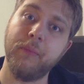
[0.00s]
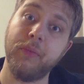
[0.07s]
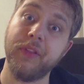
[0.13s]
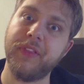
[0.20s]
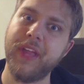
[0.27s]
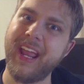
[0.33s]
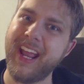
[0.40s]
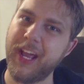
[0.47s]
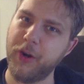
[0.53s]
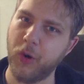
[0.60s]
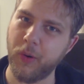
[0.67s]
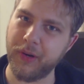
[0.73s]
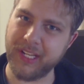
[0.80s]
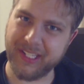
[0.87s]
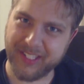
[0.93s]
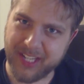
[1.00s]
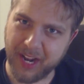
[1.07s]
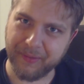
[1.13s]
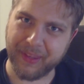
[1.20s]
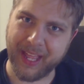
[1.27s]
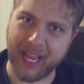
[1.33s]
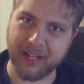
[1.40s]
but they had already
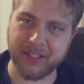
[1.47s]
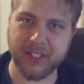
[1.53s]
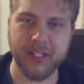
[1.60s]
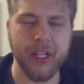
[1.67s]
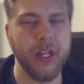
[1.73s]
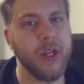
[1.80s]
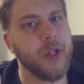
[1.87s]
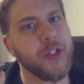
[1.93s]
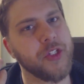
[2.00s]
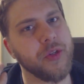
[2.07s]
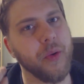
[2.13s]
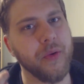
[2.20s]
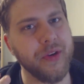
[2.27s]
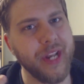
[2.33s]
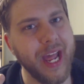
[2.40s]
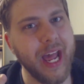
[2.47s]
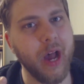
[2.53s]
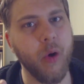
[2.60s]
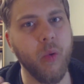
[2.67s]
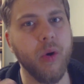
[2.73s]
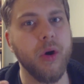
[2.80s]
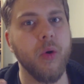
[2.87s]
done that. So
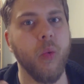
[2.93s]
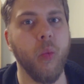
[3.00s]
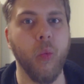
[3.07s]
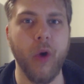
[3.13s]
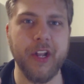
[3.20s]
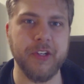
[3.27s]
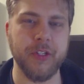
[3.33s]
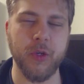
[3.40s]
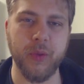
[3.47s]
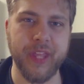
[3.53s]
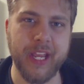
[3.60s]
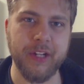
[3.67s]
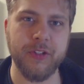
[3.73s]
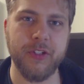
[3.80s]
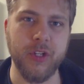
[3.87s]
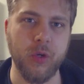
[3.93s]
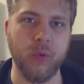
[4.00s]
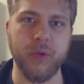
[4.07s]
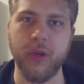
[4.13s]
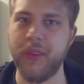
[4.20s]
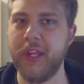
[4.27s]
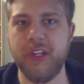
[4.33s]
now, what do?
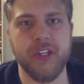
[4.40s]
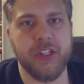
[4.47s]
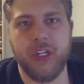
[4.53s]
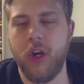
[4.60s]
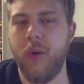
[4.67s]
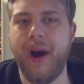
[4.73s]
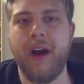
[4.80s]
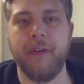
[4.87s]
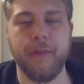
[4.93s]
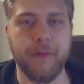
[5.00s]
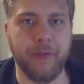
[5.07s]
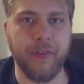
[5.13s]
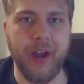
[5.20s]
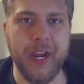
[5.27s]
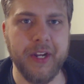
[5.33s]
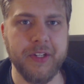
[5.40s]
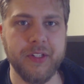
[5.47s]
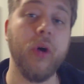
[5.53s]
Do they just go out and fight?